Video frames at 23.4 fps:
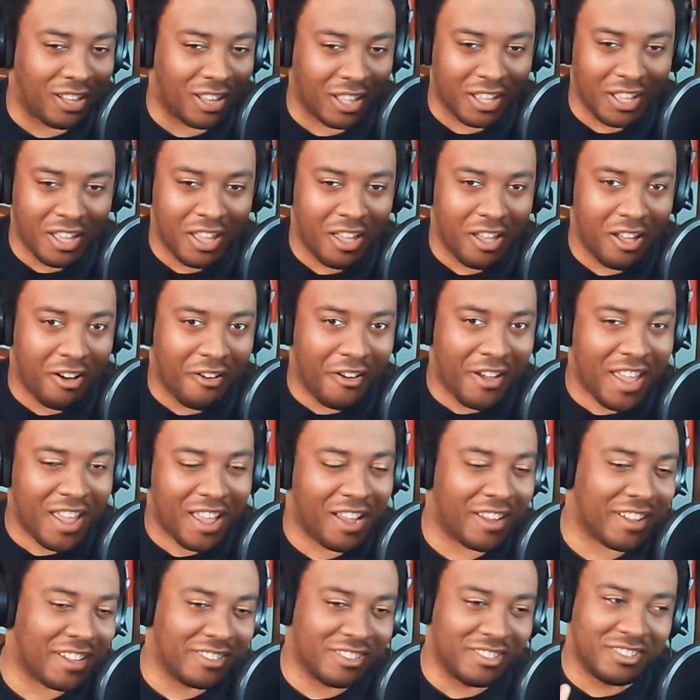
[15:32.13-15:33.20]
like, oh hey,
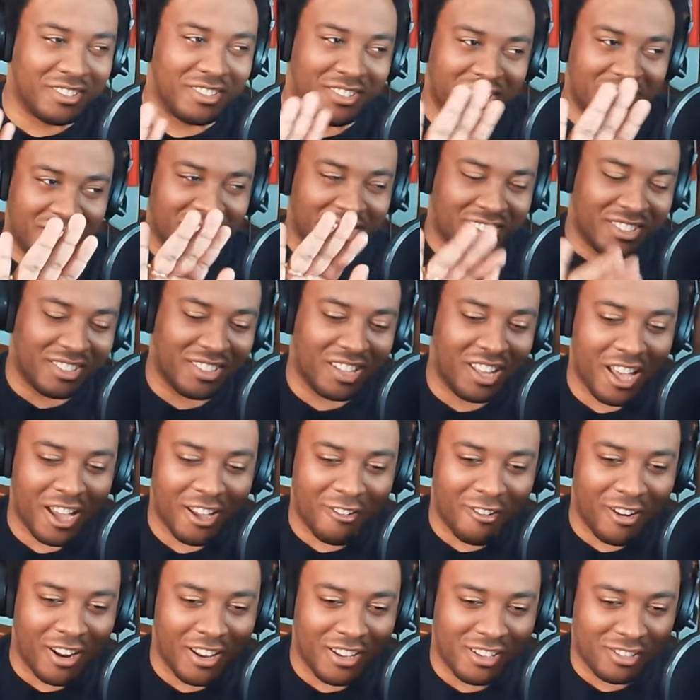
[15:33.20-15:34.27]
I can turn. slide
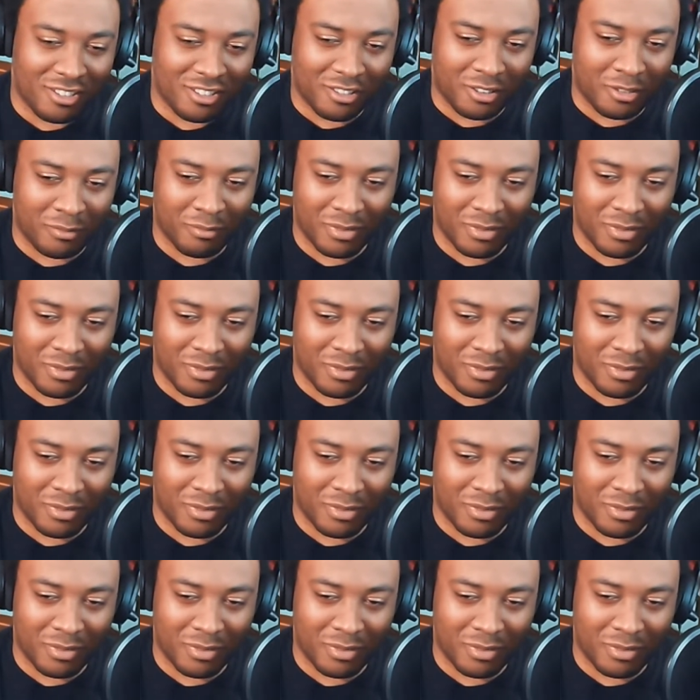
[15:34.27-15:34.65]
right into them.